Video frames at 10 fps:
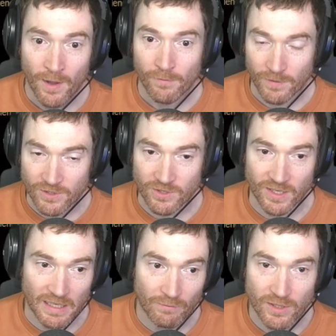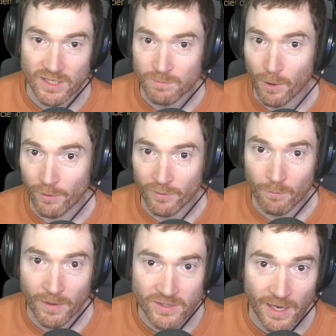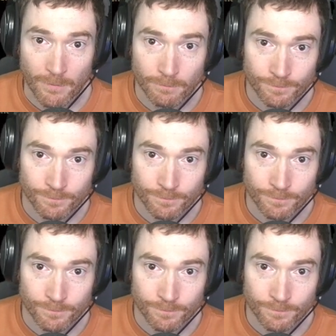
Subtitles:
features they give us as part of the base game.